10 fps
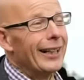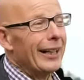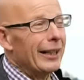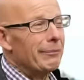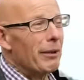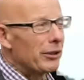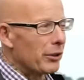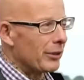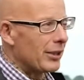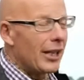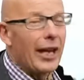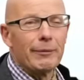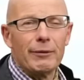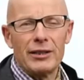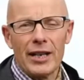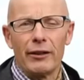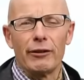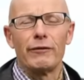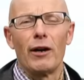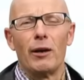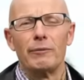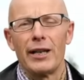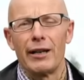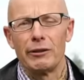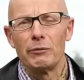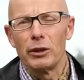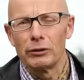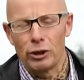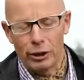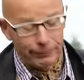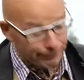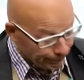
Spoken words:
to escape the dairy farm down in Wiltshire.